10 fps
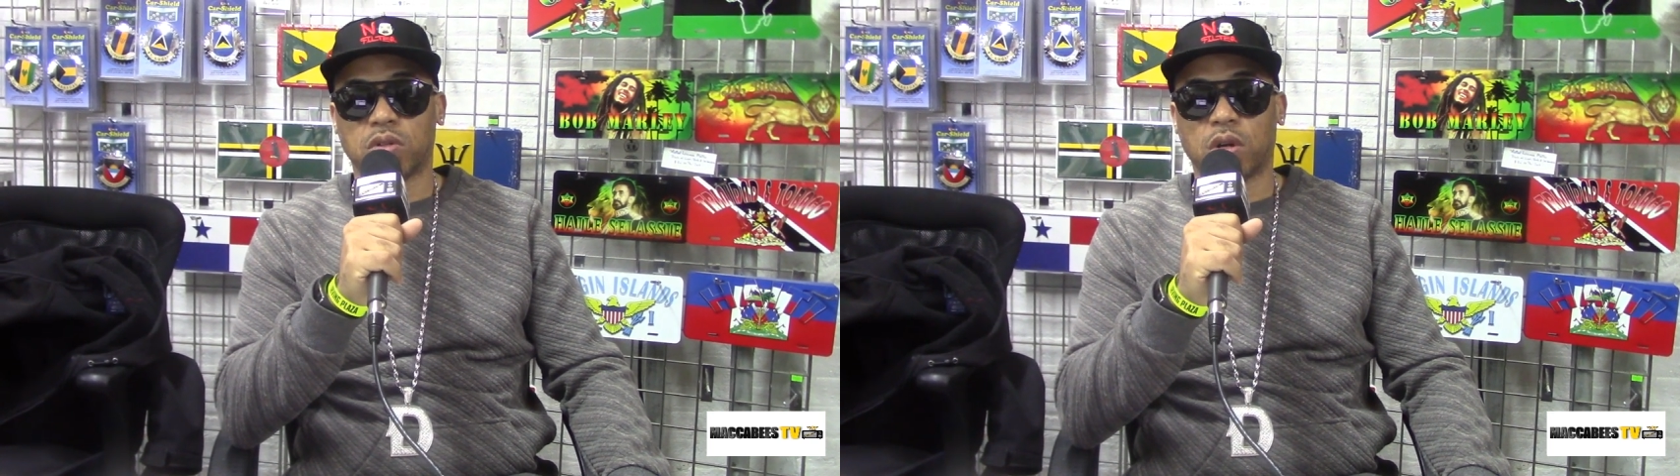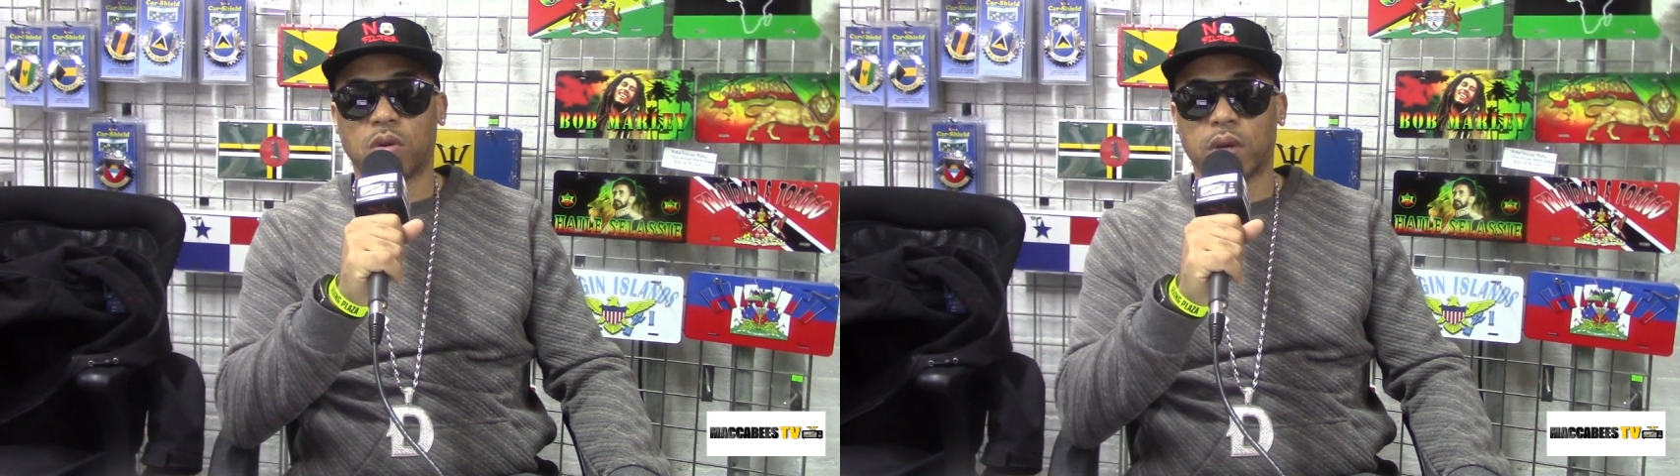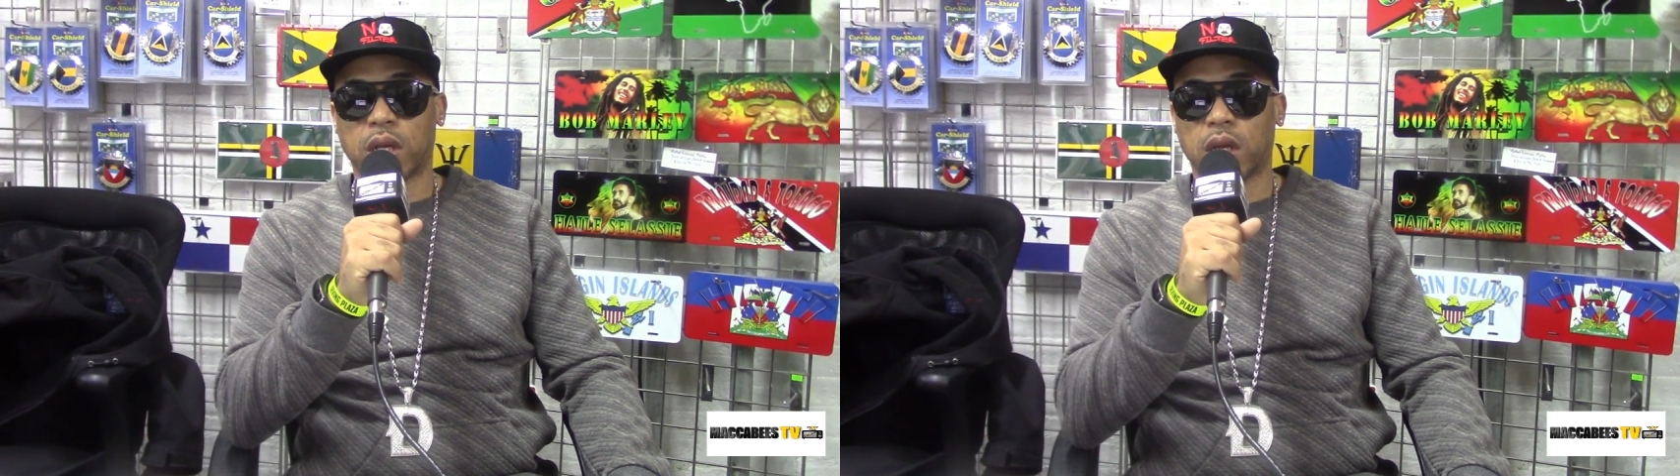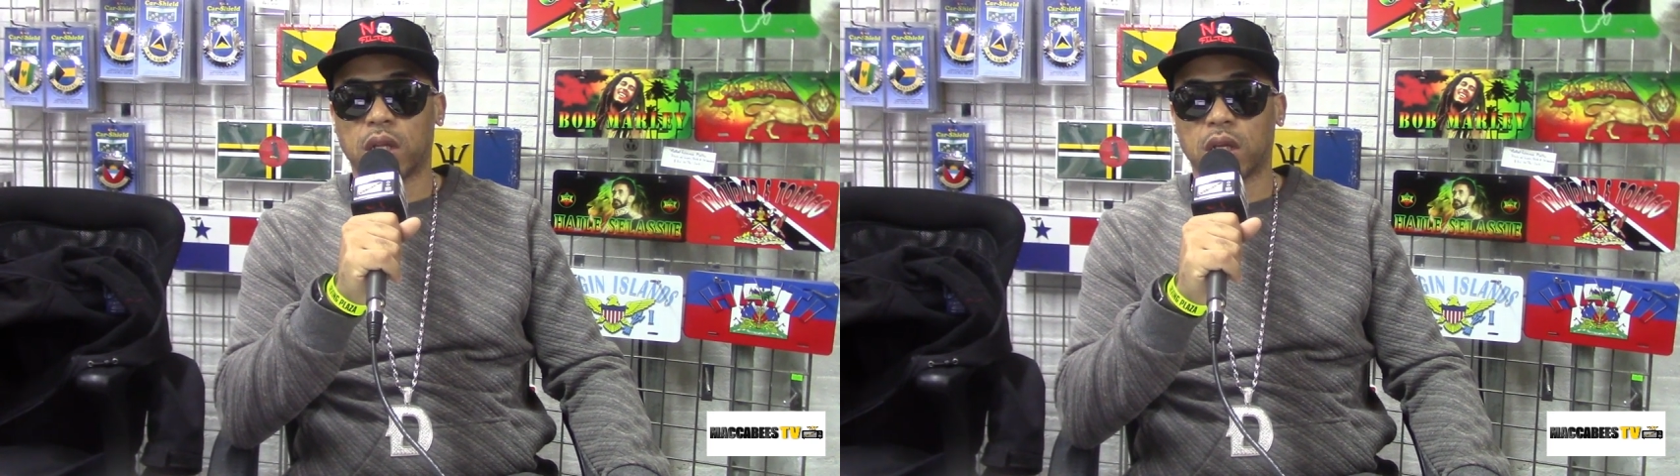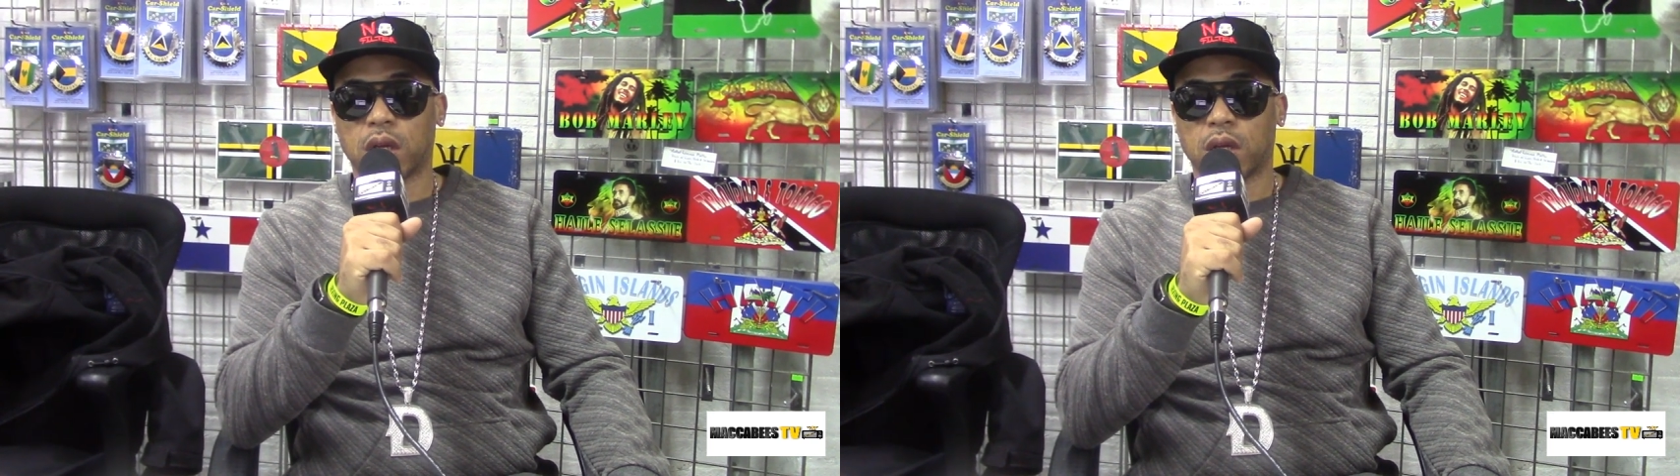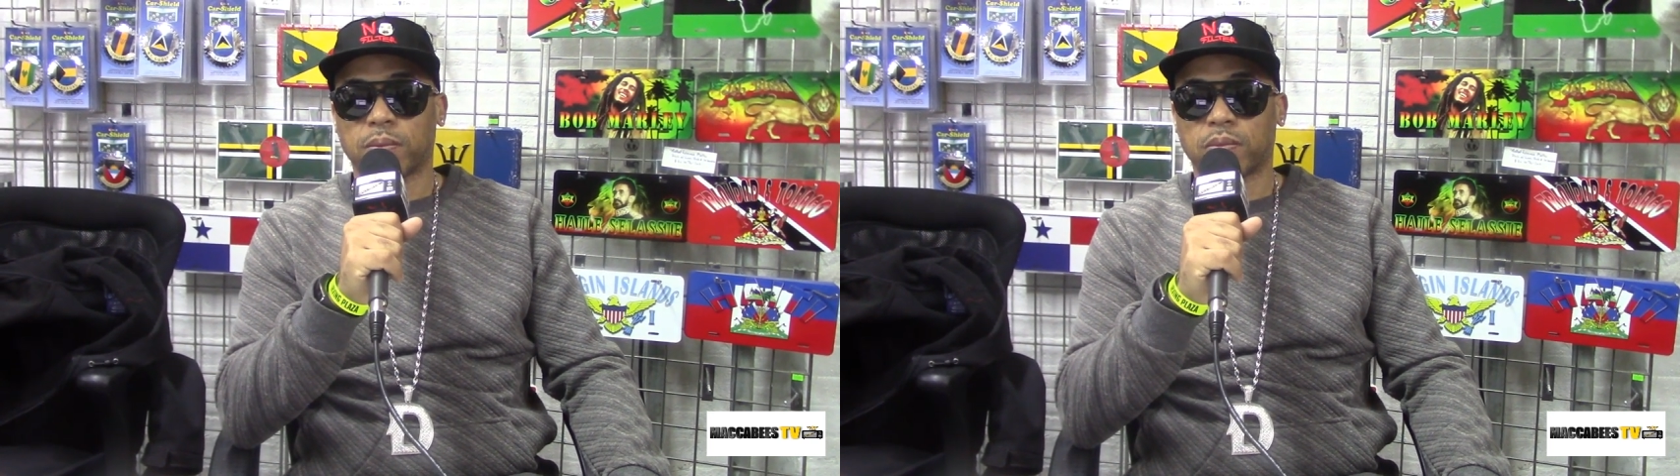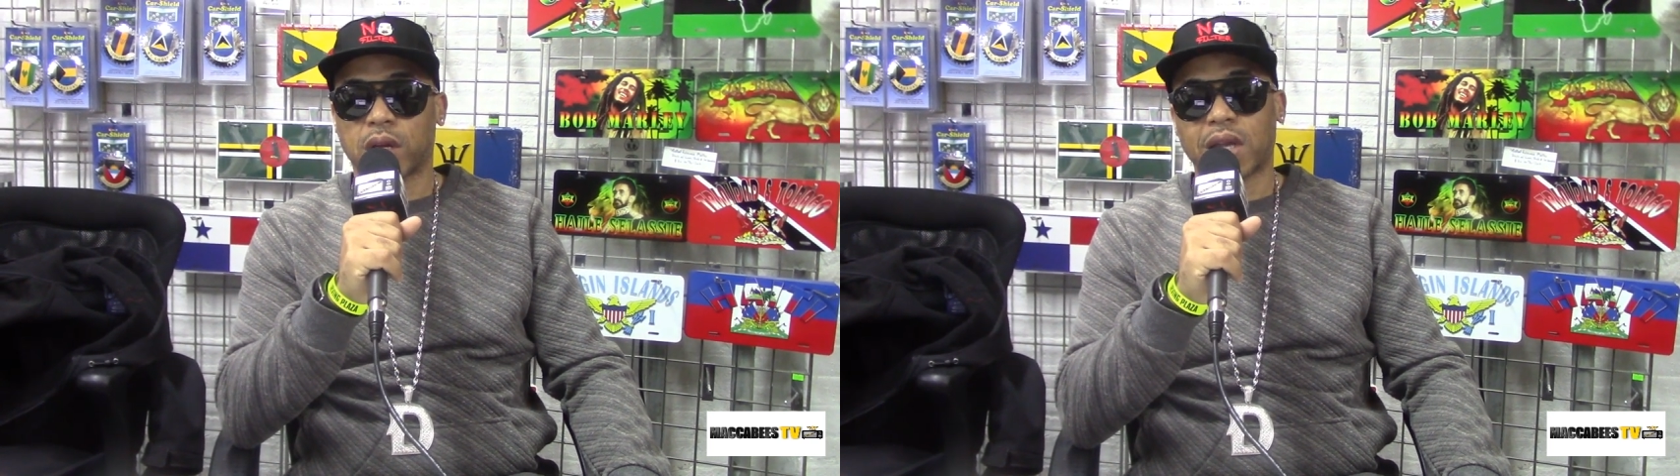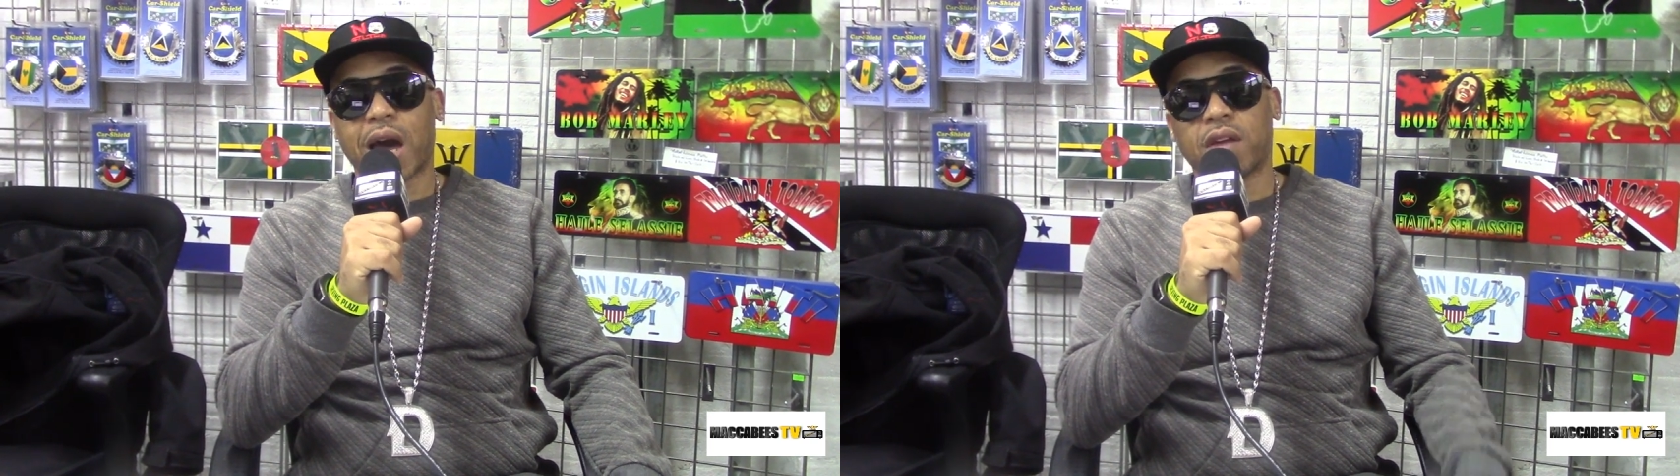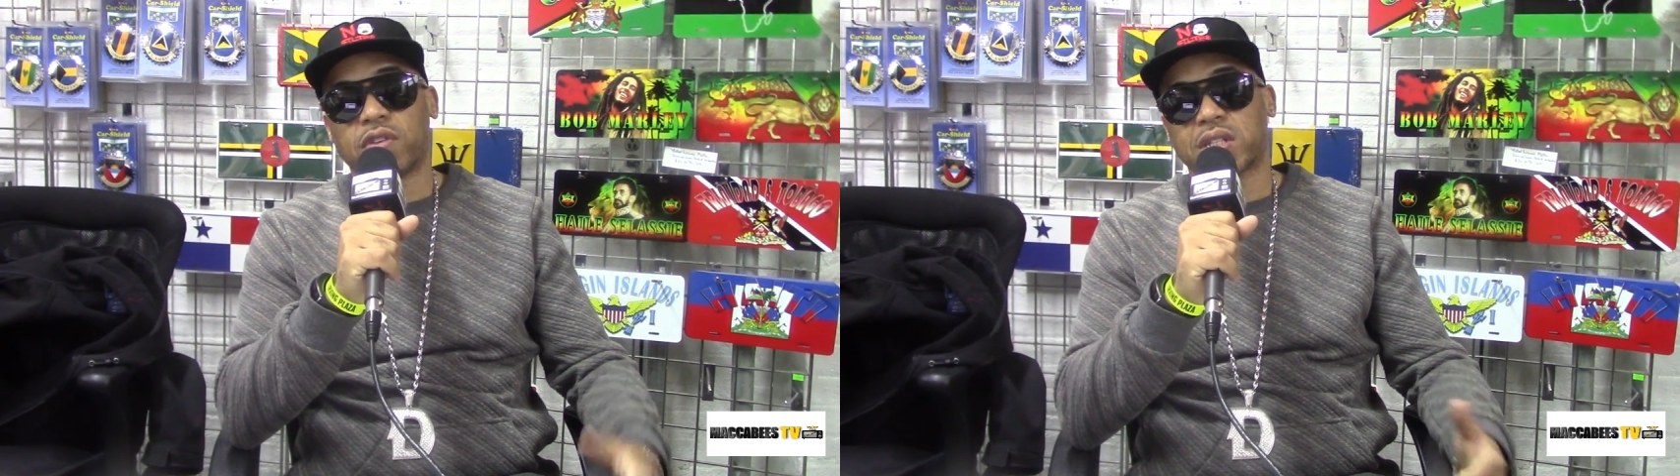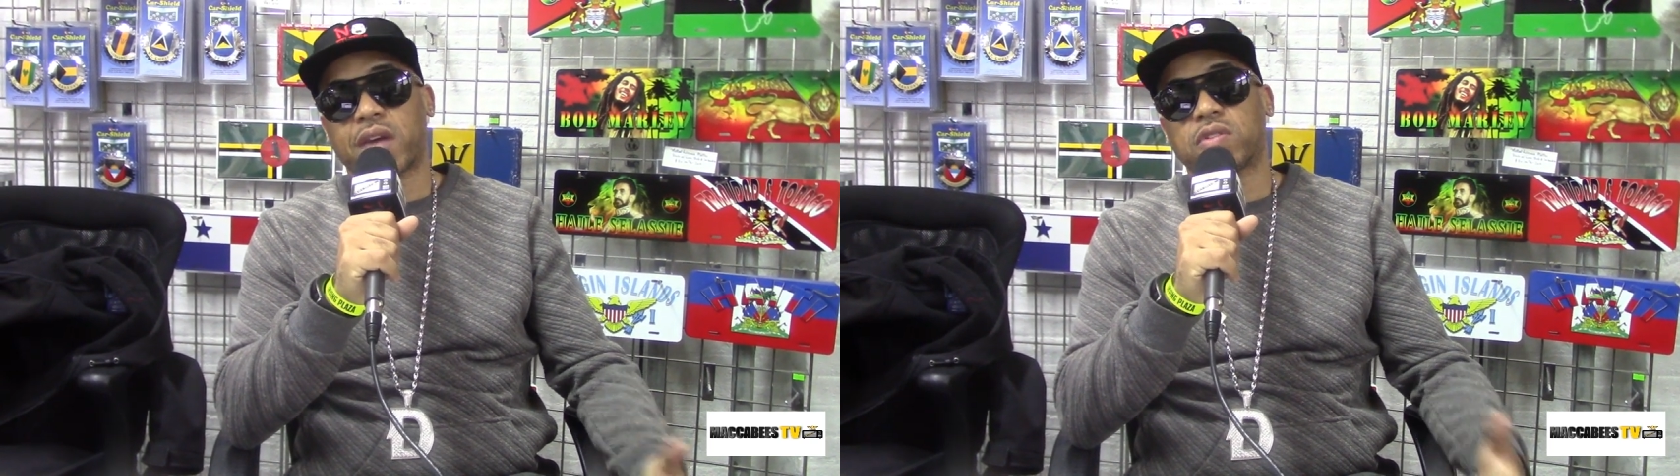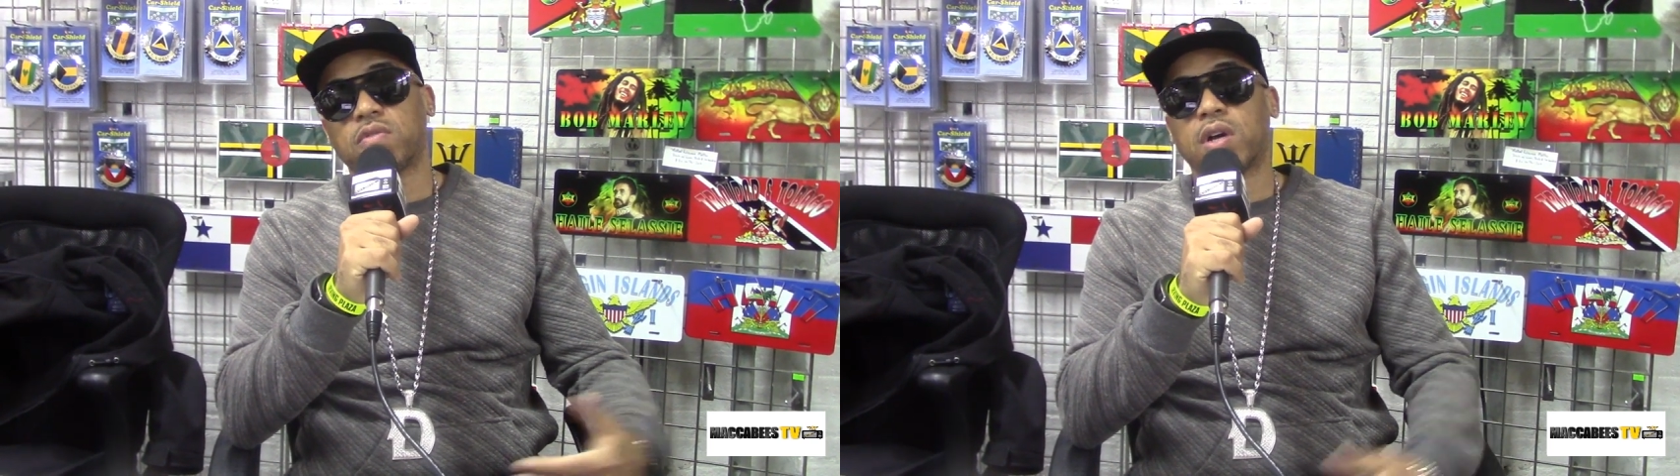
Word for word: you know, and, and a lot of us have to